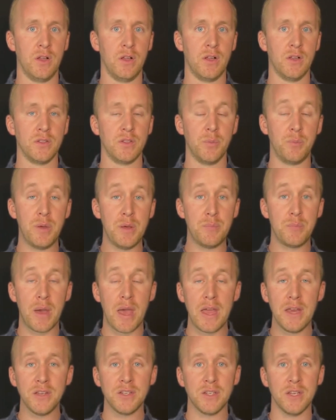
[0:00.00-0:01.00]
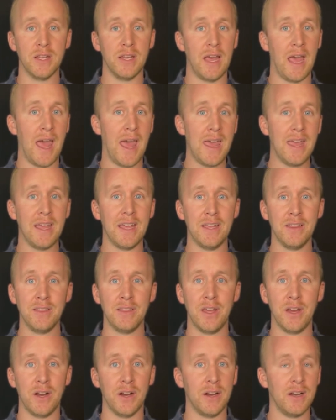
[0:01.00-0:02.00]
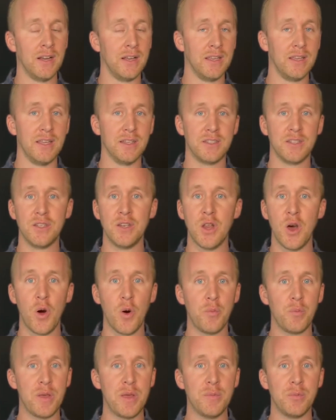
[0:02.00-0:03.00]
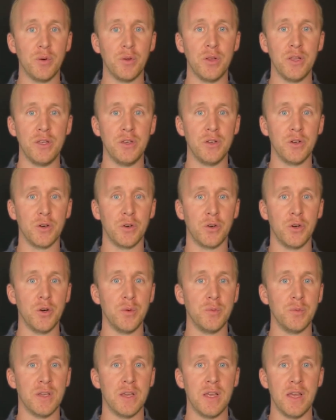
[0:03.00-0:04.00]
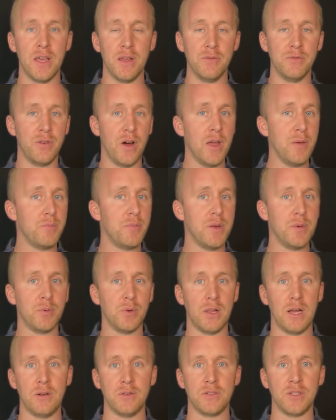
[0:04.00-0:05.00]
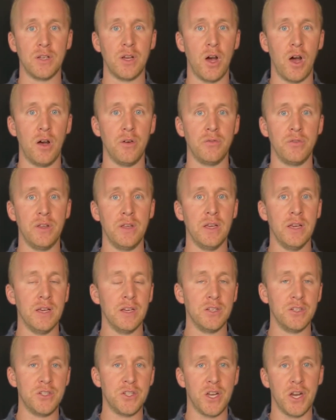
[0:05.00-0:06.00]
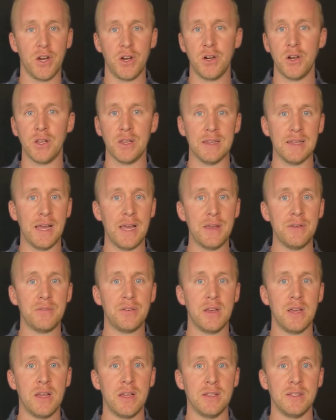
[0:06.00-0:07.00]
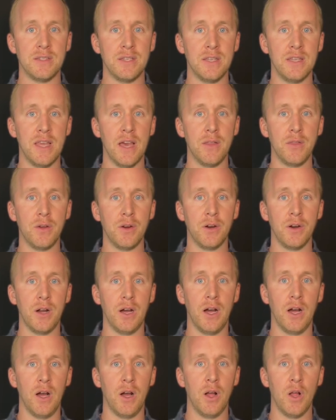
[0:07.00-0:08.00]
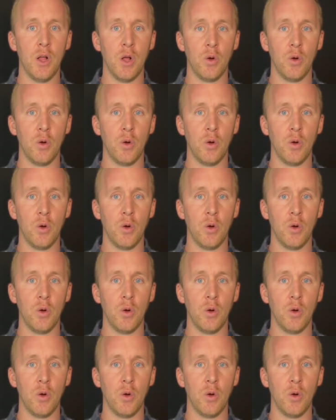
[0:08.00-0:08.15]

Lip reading: So be patient, hang in there, get to know people in your groups, invite people out to coffee, share life together,